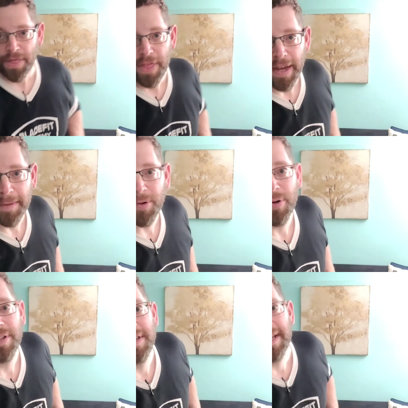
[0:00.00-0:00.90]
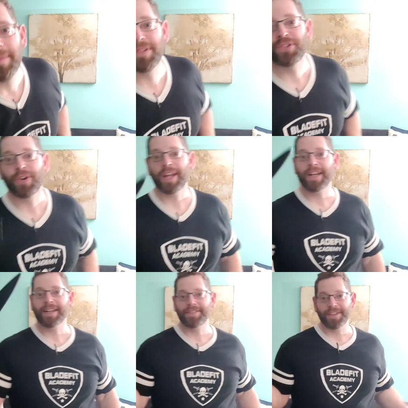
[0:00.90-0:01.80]
then I'm going to demonstrate
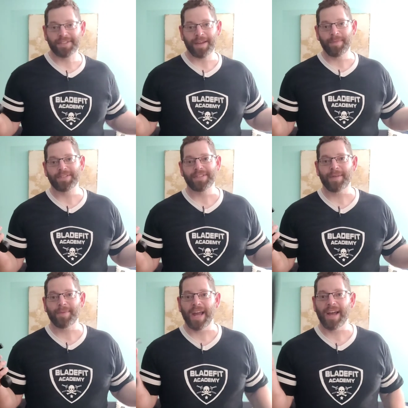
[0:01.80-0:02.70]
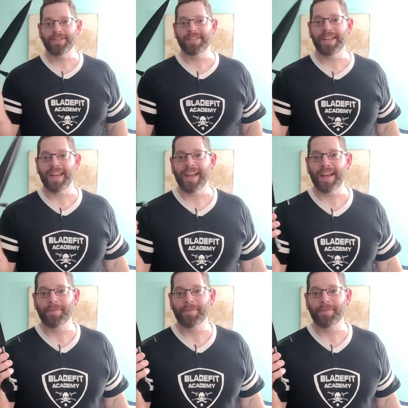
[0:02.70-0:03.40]
it since I'm inside my house today.